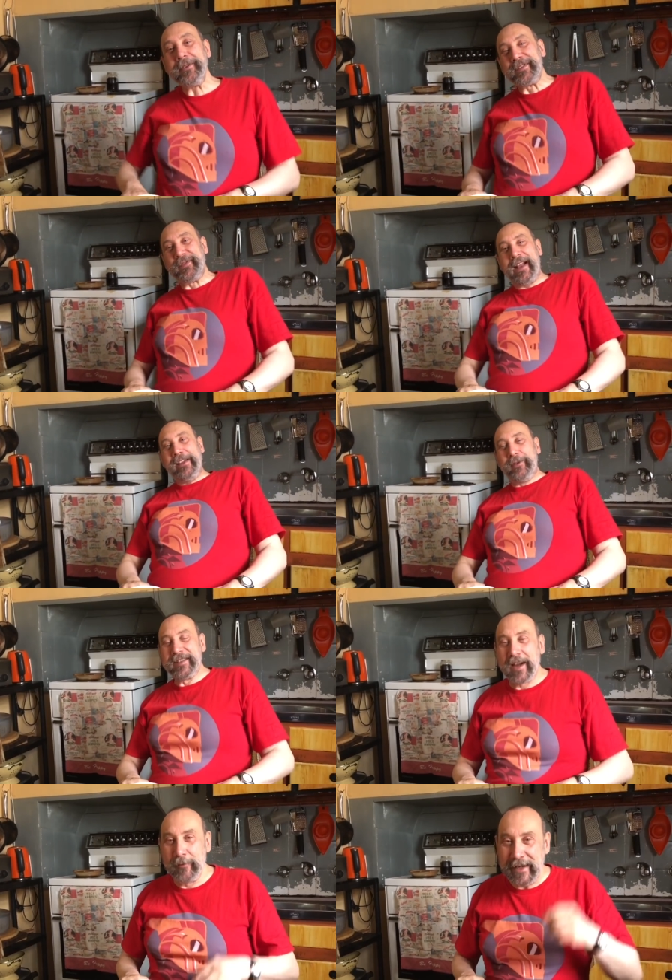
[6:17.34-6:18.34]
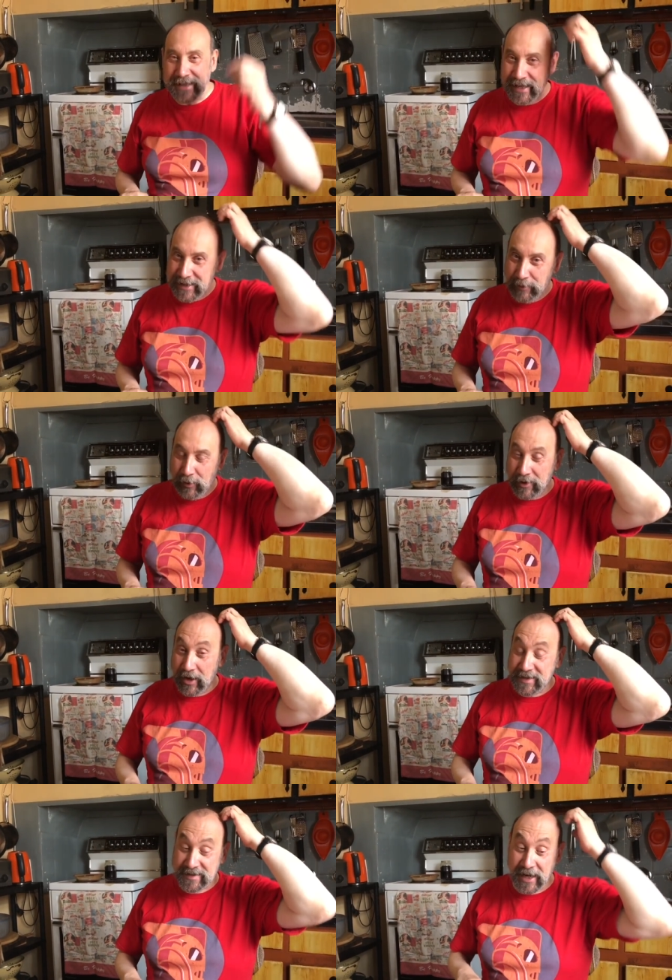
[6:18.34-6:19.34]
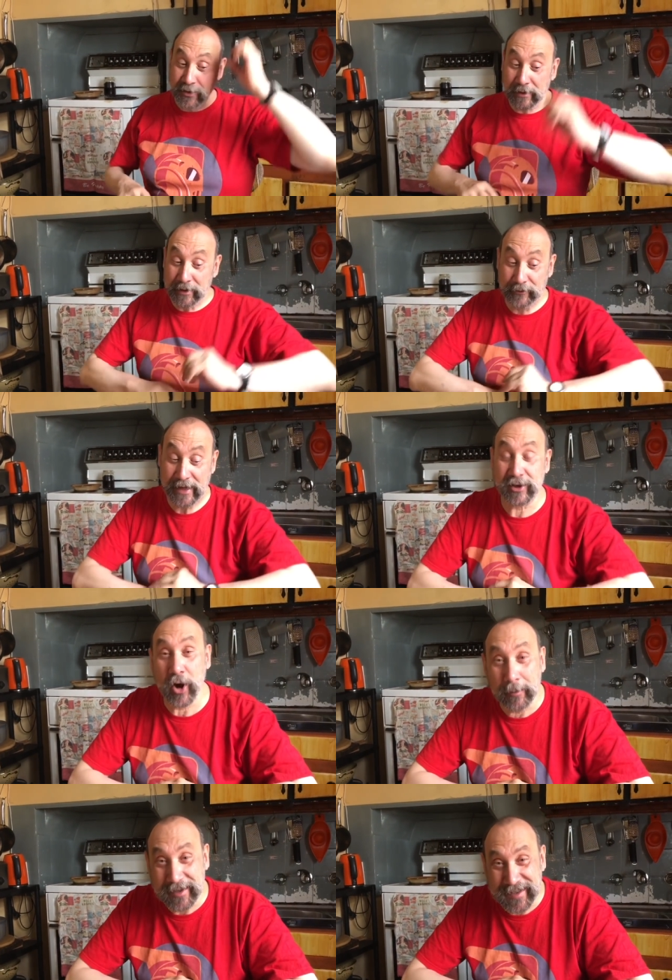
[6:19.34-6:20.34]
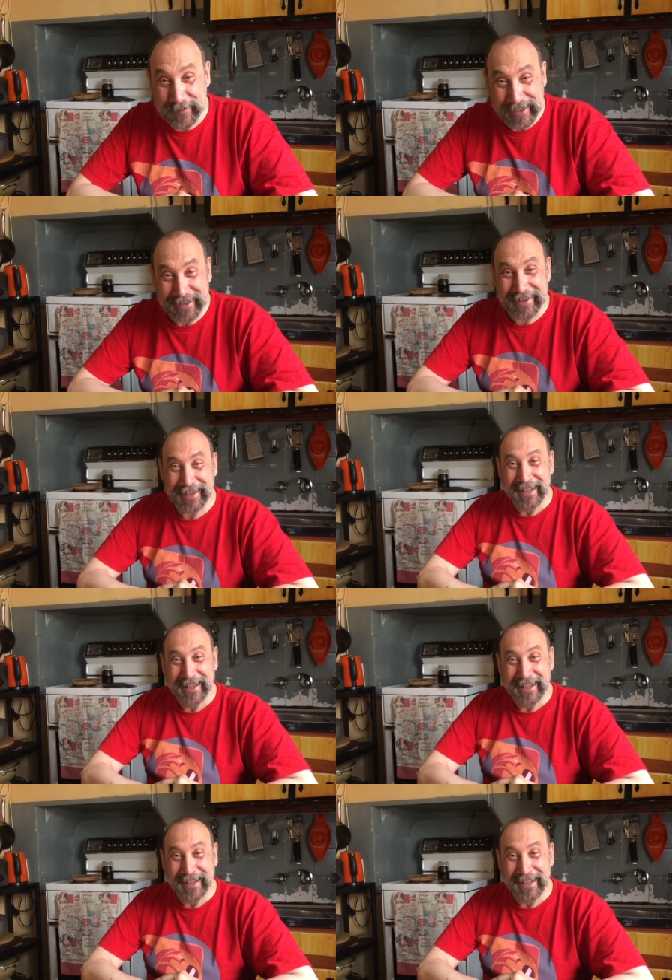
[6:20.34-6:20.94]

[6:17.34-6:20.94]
What was funny was I went down to Melbourne. I stayed with Yvette Coppersmith.